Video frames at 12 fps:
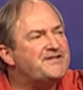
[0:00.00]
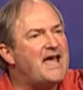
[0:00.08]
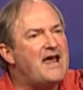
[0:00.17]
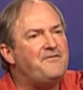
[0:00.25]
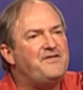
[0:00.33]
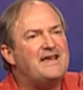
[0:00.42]

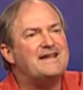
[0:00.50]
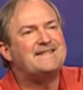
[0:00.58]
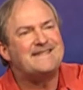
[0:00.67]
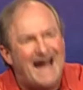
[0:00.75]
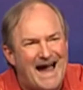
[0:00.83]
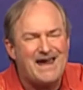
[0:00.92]
the
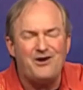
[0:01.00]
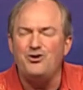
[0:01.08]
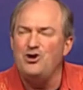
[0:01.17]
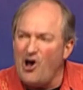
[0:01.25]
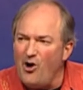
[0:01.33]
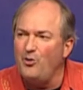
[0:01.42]
entire
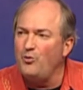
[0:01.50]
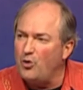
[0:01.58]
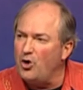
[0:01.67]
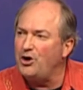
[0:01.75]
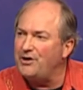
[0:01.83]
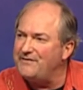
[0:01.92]
known world
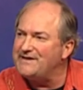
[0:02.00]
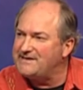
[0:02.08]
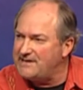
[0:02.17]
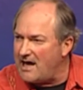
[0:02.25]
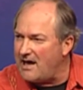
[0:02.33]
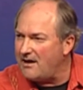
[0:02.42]
of his
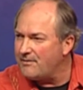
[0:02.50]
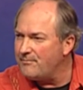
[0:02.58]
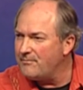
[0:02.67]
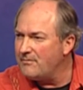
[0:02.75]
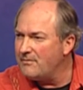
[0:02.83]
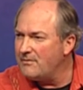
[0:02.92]
day.
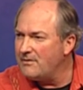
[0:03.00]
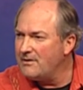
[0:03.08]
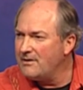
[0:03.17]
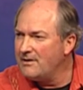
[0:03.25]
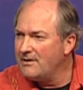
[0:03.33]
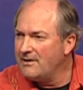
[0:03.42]

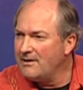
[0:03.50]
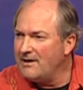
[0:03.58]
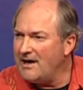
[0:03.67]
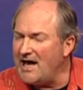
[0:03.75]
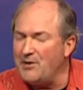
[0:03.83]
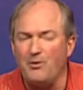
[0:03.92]

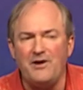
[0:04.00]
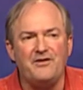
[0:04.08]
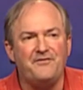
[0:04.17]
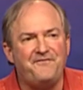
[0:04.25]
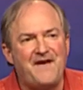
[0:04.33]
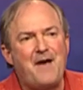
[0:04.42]
And when the
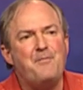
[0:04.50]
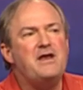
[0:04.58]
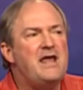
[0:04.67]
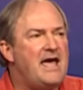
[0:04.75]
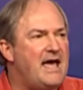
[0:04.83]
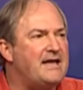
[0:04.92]
famine
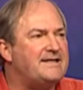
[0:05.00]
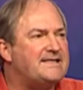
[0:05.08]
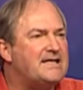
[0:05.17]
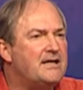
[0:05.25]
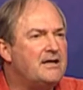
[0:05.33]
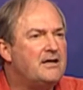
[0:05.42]
hit,
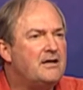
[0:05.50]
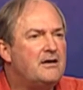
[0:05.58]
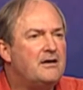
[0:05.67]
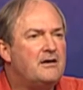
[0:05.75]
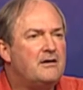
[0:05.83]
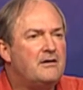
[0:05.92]

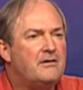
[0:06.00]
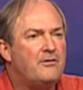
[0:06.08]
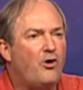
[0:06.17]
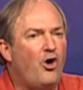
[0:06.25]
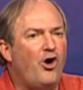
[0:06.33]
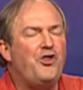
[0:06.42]

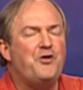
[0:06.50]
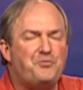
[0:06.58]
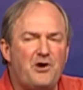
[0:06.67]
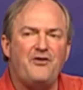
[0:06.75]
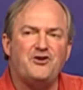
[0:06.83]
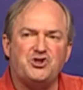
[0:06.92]
all the
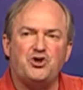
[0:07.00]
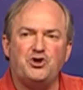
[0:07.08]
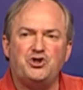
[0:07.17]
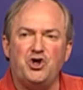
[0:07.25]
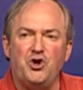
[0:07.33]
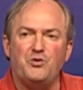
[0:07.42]
brothers could
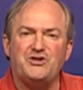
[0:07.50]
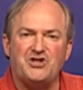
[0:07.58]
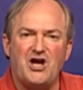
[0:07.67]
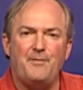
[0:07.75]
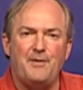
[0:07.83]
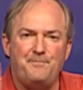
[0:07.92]
do was come
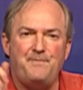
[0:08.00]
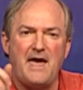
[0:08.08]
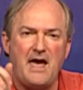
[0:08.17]
and beg